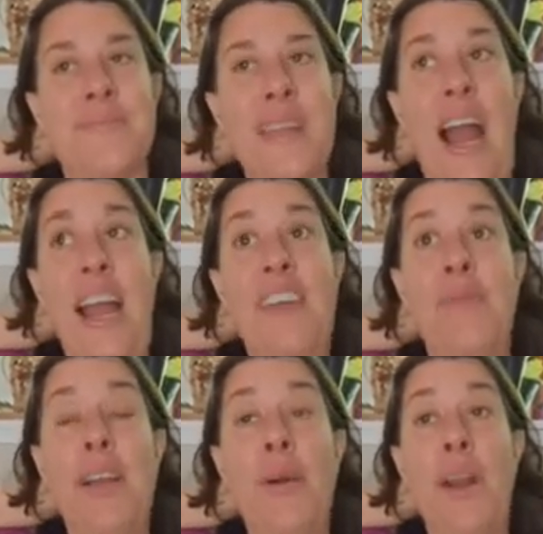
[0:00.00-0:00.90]
I have
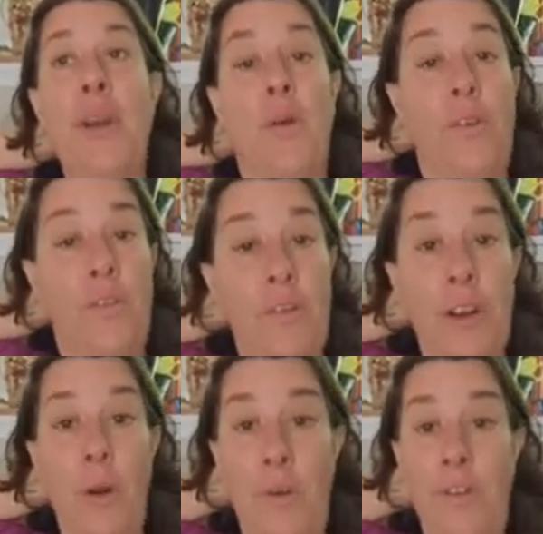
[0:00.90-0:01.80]
been going over and
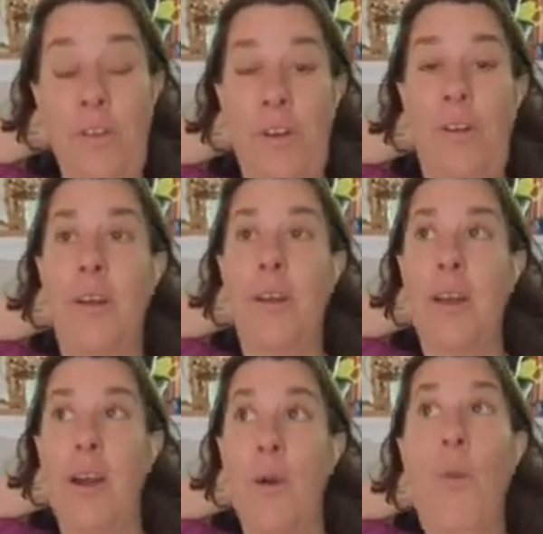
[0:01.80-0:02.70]
over
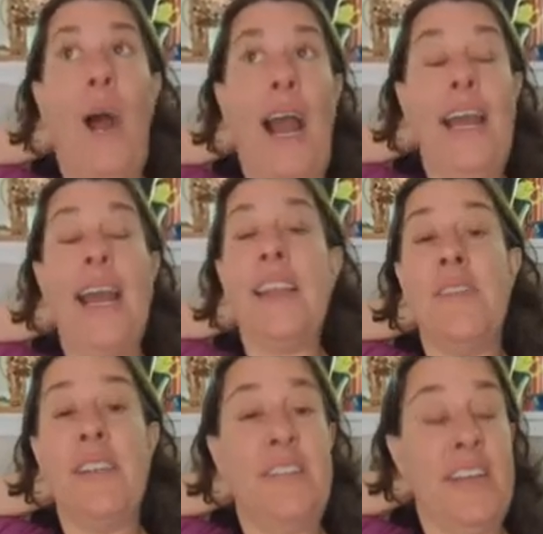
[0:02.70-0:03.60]
why I love
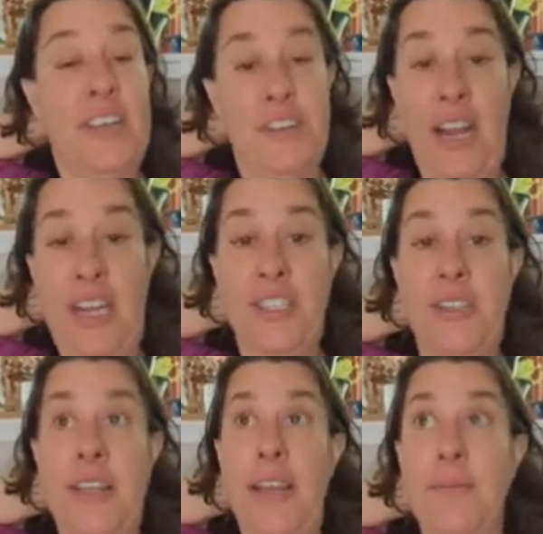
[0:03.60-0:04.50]
living
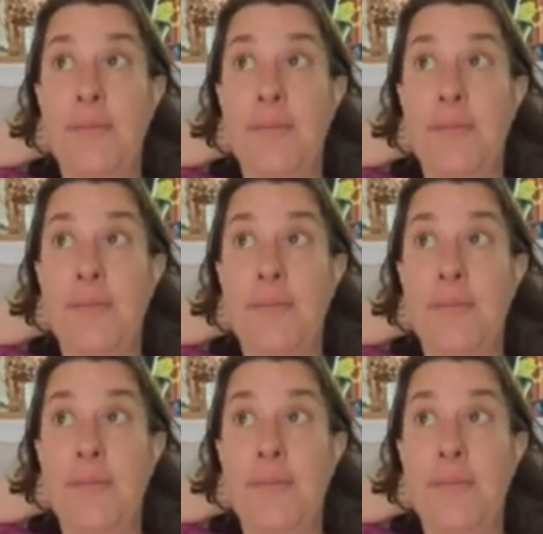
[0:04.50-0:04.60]
internationally.